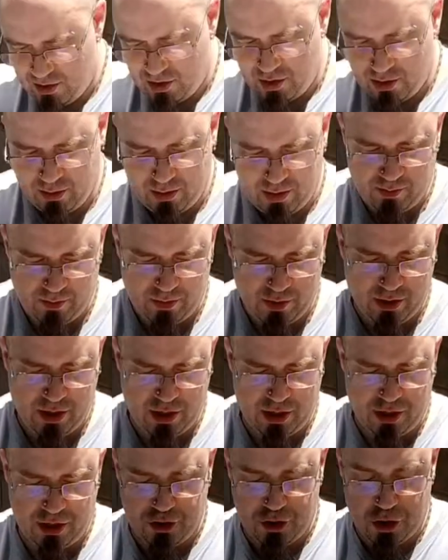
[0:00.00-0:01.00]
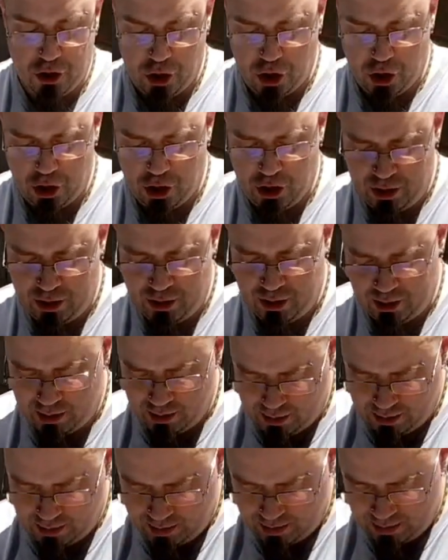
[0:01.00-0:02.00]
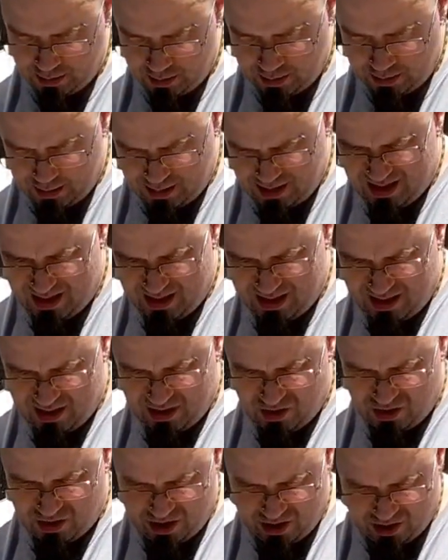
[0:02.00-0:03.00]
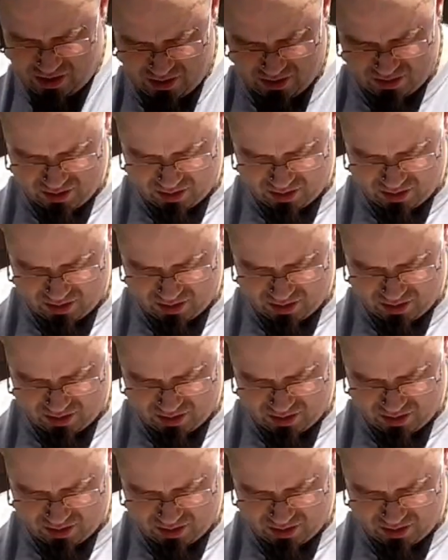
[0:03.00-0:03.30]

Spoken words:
So what we're gonna do is just do